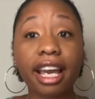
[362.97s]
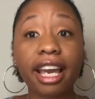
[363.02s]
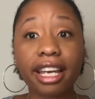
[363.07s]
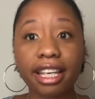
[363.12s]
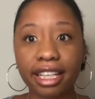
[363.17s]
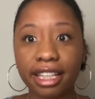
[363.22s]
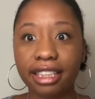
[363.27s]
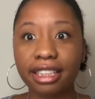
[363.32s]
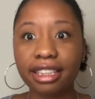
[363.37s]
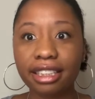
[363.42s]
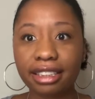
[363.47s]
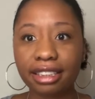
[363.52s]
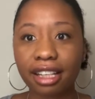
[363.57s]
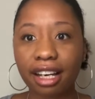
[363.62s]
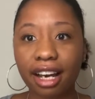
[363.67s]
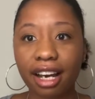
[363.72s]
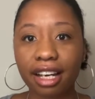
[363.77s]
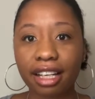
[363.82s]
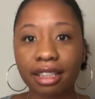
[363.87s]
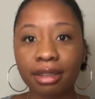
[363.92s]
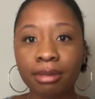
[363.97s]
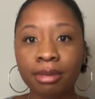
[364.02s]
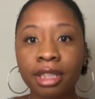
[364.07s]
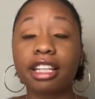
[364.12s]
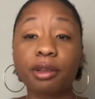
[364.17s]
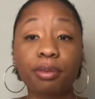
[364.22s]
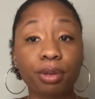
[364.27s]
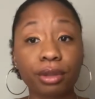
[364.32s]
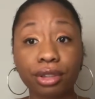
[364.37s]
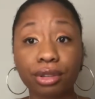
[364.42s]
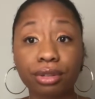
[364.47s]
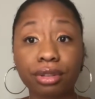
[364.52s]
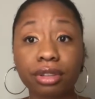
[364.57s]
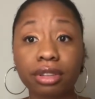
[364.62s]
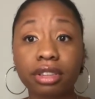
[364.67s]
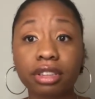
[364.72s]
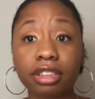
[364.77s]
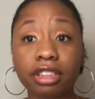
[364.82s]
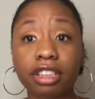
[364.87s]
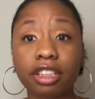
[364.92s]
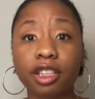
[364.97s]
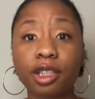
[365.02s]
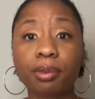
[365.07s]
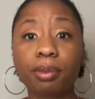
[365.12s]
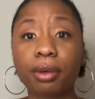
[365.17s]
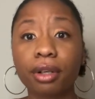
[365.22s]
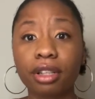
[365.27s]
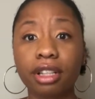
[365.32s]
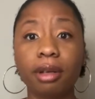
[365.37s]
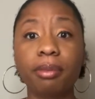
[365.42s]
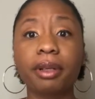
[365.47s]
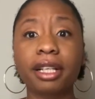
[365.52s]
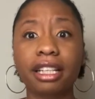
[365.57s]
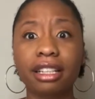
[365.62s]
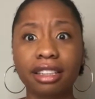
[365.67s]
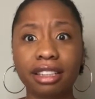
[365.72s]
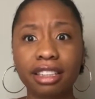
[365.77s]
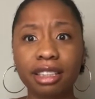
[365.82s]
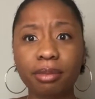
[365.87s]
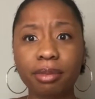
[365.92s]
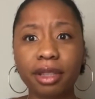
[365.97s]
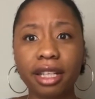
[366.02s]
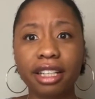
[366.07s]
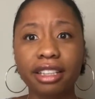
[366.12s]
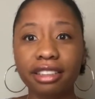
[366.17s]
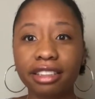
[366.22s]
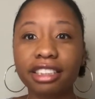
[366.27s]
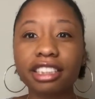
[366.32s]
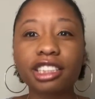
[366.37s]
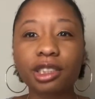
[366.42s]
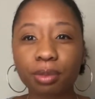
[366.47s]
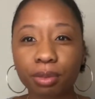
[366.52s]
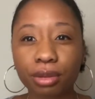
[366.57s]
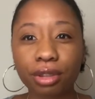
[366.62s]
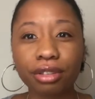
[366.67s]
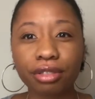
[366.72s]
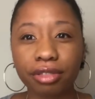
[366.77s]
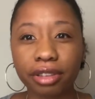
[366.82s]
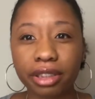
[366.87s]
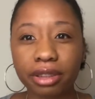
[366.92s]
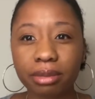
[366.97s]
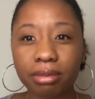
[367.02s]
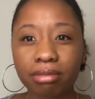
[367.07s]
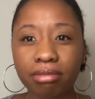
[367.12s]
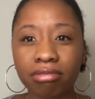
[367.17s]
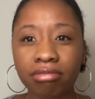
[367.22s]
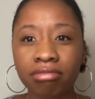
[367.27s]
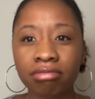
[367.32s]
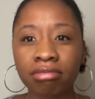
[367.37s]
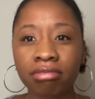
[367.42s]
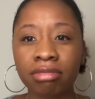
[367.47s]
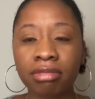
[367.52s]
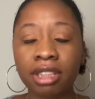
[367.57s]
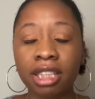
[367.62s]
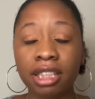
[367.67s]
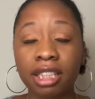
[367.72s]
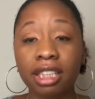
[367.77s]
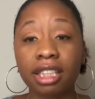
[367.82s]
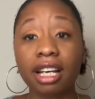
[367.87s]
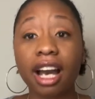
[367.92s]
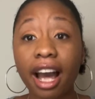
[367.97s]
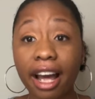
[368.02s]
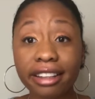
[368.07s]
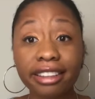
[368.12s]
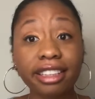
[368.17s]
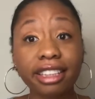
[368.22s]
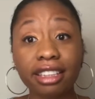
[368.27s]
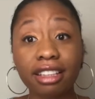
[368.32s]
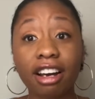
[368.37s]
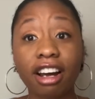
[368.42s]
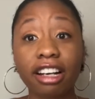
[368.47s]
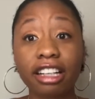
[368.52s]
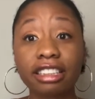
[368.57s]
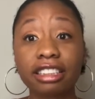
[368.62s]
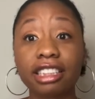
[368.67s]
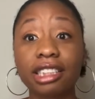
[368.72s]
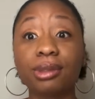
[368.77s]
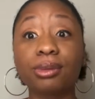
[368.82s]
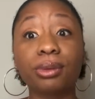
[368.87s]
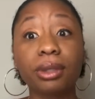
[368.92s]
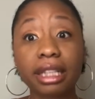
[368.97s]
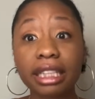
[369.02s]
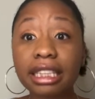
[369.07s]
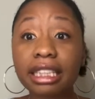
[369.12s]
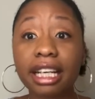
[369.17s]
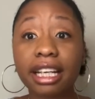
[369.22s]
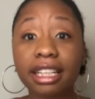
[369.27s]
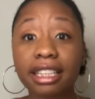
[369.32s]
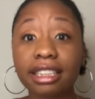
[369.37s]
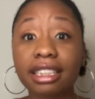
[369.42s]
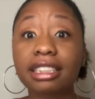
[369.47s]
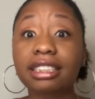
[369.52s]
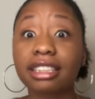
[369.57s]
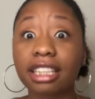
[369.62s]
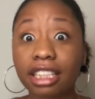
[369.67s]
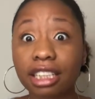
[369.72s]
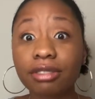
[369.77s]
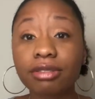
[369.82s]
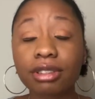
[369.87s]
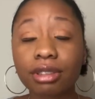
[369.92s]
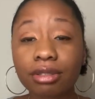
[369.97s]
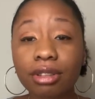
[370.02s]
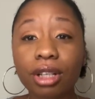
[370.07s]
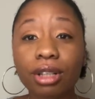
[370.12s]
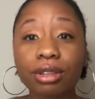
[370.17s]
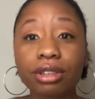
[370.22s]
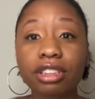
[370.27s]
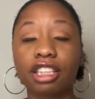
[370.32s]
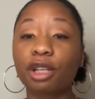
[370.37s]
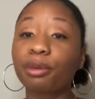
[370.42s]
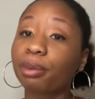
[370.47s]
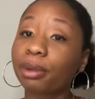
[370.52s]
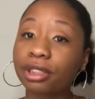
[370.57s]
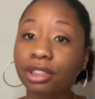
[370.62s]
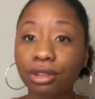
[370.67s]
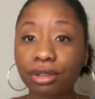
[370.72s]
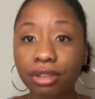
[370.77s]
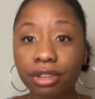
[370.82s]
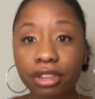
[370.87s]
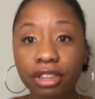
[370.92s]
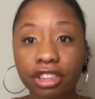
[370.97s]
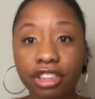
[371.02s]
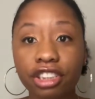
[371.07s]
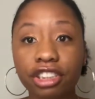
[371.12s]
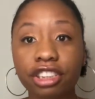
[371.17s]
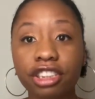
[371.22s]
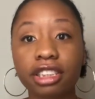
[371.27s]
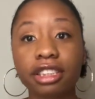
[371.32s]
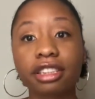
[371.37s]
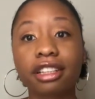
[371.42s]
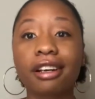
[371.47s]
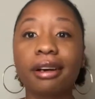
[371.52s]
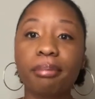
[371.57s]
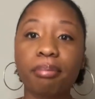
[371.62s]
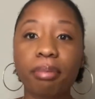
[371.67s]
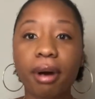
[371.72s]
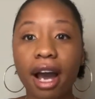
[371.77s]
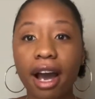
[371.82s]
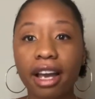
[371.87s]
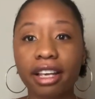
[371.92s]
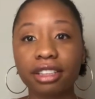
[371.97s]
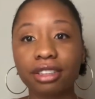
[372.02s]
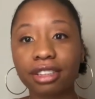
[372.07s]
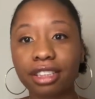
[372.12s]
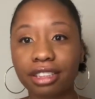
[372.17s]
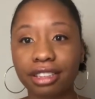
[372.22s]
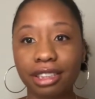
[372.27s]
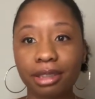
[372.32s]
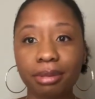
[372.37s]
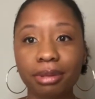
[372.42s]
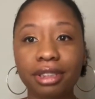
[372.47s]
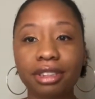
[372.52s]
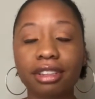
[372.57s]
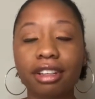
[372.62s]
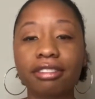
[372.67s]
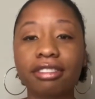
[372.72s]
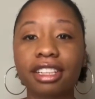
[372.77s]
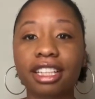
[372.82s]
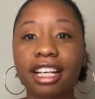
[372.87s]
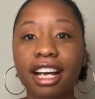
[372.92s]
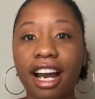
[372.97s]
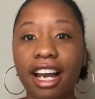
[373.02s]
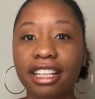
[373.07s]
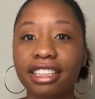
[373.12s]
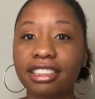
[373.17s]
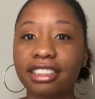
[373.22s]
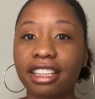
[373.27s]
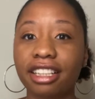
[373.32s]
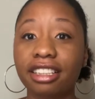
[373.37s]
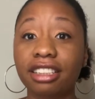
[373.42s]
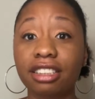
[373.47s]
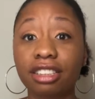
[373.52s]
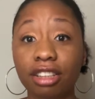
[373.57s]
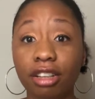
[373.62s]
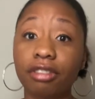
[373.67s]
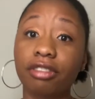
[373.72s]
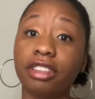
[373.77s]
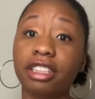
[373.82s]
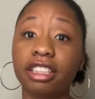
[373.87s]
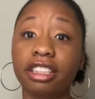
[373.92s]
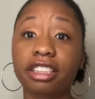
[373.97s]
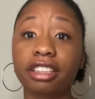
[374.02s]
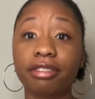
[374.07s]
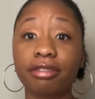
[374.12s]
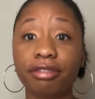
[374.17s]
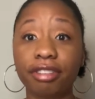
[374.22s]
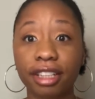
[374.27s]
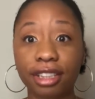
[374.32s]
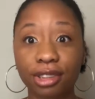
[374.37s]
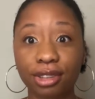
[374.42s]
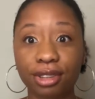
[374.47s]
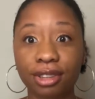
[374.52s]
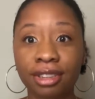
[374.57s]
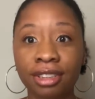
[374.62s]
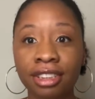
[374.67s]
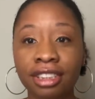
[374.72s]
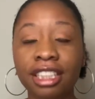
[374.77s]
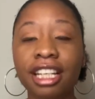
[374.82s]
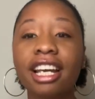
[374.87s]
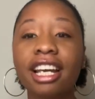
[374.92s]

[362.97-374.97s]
at any time the producers could pull up a clip and disprove him. I think honestly one day instead of a roast, the producers should just compile clips of the guys saying stuff in their confessionals